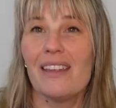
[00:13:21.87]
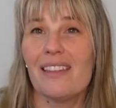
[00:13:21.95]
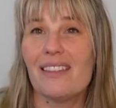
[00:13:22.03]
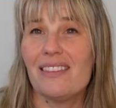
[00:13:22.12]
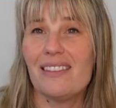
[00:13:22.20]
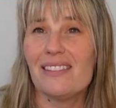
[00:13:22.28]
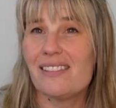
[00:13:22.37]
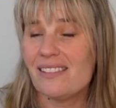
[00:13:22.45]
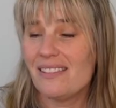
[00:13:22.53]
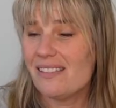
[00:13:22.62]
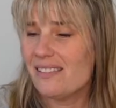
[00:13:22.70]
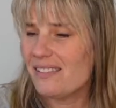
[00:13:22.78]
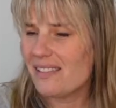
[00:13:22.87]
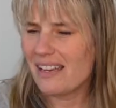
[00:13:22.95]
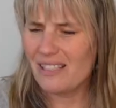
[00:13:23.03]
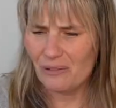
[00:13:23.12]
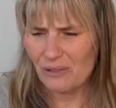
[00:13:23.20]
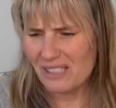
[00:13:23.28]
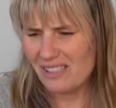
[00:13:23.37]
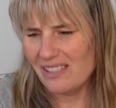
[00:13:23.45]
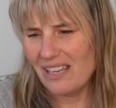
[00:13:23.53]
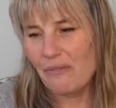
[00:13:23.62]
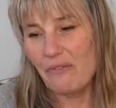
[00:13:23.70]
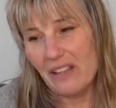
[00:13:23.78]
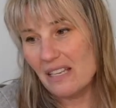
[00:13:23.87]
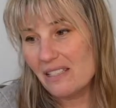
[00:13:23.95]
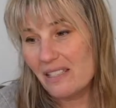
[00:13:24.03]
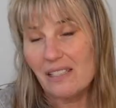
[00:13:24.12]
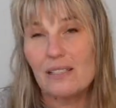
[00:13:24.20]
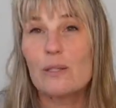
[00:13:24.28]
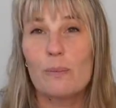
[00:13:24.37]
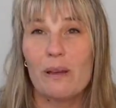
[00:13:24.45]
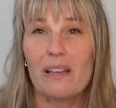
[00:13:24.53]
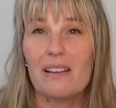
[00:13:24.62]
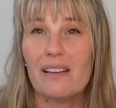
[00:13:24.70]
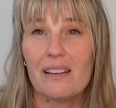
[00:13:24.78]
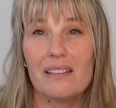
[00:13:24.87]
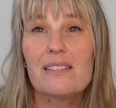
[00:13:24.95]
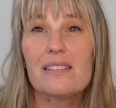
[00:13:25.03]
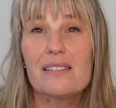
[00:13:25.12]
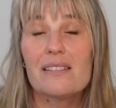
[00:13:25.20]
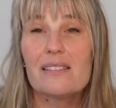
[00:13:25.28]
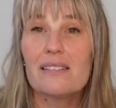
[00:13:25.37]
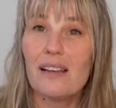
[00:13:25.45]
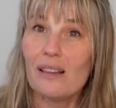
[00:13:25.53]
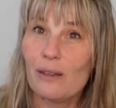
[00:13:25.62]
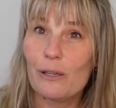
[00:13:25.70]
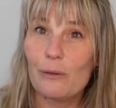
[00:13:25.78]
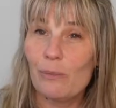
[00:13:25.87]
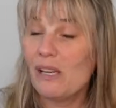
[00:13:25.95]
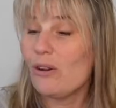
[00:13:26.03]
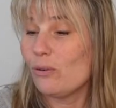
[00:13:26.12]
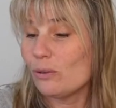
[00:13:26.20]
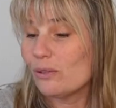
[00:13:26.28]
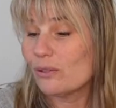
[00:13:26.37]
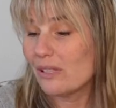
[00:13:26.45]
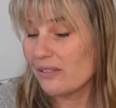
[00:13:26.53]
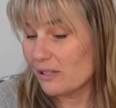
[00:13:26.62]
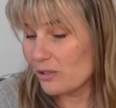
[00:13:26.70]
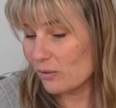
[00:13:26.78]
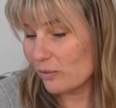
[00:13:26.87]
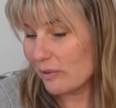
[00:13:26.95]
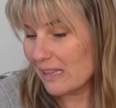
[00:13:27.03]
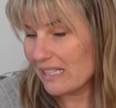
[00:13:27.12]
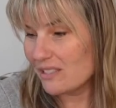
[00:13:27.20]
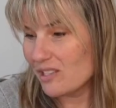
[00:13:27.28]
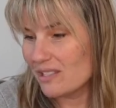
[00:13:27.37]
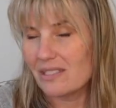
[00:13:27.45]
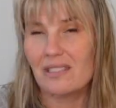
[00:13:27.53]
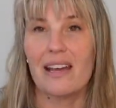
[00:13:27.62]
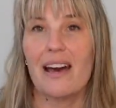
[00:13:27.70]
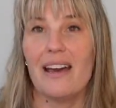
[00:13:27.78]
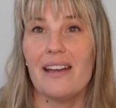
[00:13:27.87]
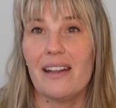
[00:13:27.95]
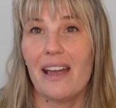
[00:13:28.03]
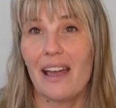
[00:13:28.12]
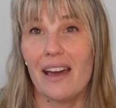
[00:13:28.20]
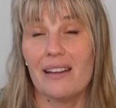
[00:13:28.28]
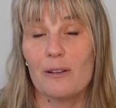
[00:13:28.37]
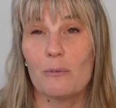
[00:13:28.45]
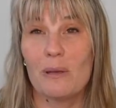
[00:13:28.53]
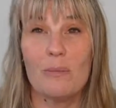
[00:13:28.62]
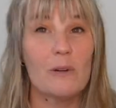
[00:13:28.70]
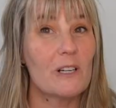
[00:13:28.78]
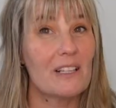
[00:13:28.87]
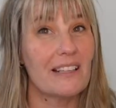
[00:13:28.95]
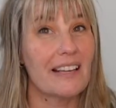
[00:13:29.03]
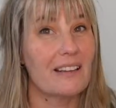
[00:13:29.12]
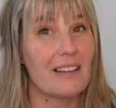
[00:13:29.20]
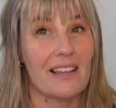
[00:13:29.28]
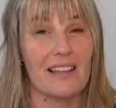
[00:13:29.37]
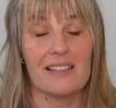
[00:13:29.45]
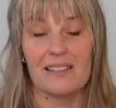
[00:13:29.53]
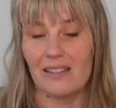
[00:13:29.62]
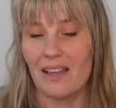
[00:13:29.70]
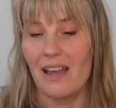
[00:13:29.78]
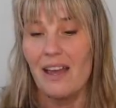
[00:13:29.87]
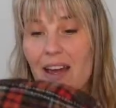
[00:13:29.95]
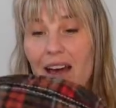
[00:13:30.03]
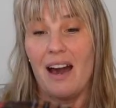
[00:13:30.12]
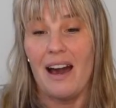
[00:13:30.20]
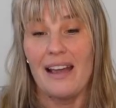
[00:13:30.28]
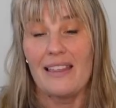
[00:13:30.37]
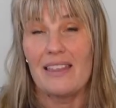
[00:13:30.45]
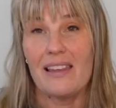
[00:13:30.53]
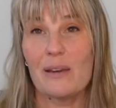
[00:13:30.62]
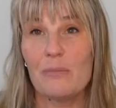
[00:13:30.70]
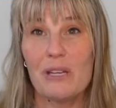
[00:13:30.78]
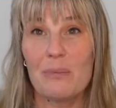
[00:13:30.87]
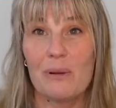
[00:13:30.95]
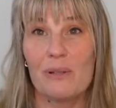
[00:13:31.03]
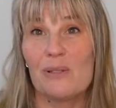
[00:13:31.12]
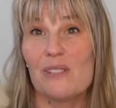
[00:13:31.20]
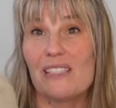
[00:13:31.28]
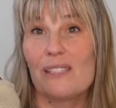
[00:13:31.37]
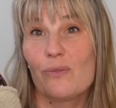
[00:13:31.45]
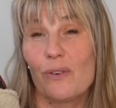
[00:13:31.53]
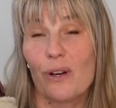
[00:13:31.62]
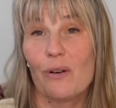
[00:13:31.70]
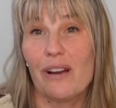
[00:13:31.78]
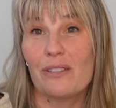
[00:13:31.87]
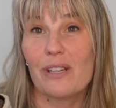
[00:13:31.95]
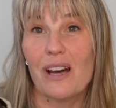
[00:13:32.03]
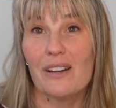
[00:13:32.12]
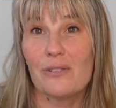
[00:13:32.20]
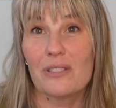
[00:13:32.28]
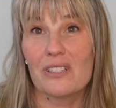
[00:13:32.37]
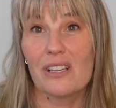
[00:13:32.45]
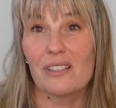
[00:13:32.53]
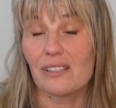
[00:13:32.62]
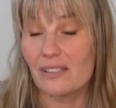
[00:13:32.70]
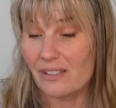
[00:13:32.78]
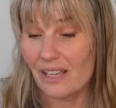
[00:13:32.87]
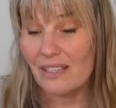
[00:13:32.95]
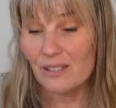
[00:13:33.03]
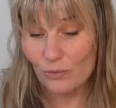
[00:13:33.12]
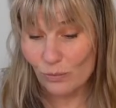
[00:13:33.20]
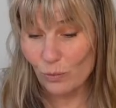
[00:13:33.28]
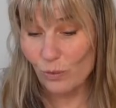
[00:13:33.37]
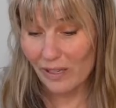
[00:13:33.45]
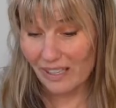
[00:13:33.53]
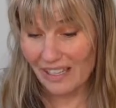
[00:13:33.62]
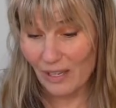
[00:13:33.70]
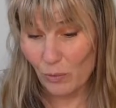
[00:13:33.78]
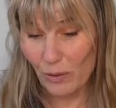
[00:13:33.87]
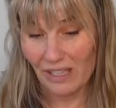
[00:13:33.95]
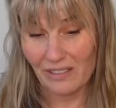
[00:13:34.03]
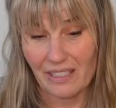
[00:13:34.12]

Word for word: that this is, I don't want to say vintage, but it's a little bit older on the true religion side and people collect these. I think I'm going to post this for around a $100. It's really well